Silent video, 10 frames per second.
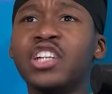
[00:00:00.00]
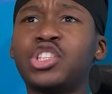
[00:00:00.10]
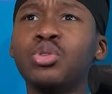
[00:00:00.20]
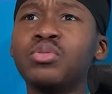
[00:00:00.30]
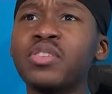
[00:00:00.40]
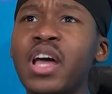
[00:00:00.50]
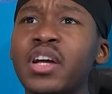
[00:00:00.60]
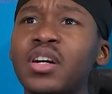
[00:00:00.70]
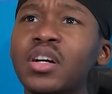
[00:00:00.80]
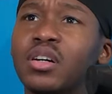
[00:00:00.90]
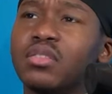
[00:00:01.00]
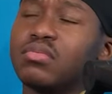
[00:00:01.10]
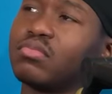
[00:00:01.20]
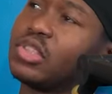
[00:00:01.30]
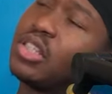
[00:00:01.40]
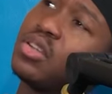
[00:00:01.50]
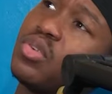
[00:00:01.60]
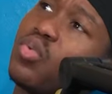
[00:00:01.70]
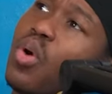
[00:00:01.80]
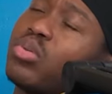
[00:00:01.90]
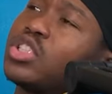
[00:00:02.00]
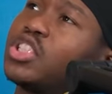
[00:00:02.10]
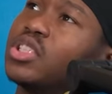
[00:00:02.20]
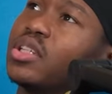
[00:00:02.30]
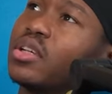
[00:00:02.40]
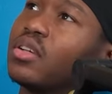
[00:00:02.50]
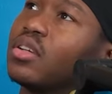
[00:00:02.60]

She was like a. What was she?